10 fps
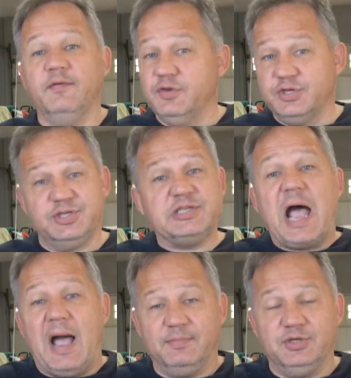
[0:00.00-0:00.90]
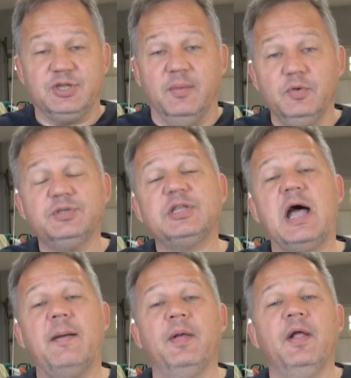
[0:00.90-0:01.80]
if you just stop, just come to a
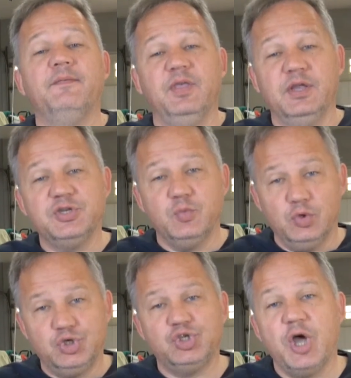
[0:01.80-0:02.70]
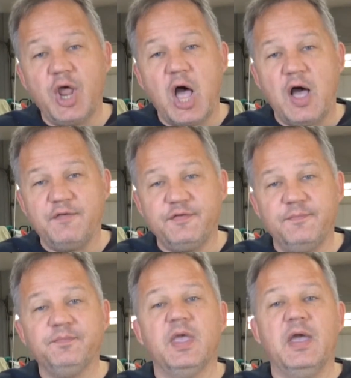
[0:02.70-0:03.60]
stop, the engine will shut off
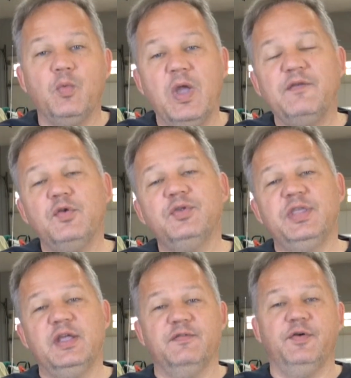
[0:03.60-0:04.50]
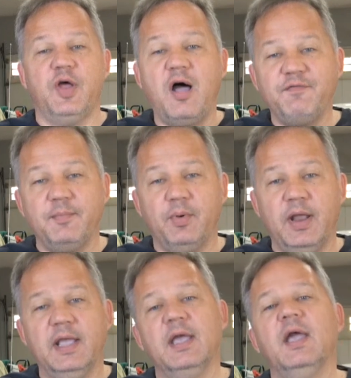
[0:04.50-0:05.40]
and wait for you to take your foot off the
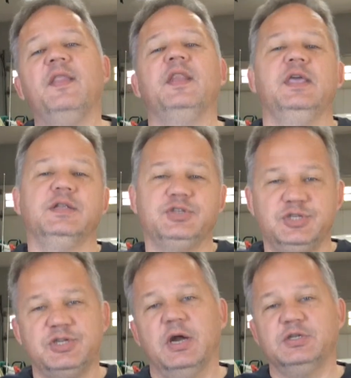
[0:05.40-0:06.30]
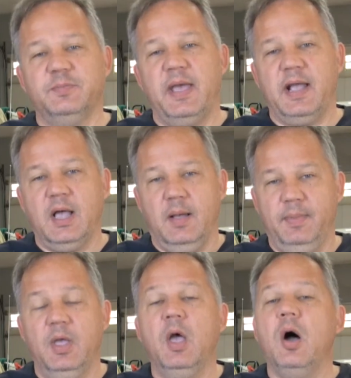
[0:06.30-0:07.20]
brake, and then the engine starts back up.